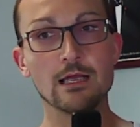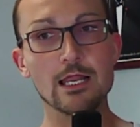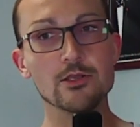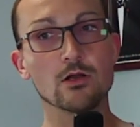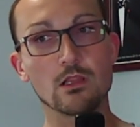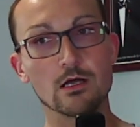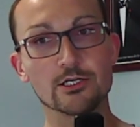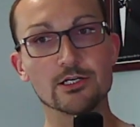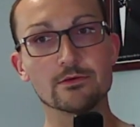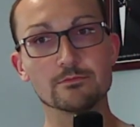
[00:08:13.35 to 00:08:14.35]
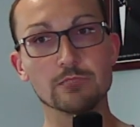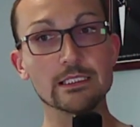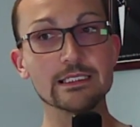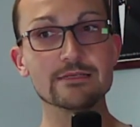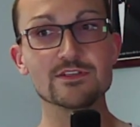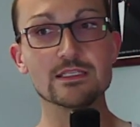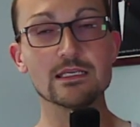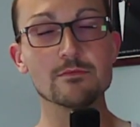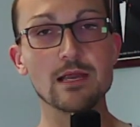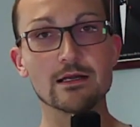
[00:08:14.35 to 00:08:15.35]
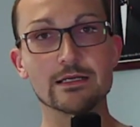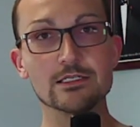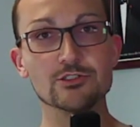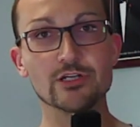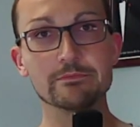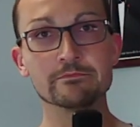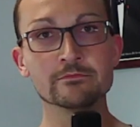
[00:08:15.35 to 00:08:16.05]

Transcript: and no longer believes in the American dream.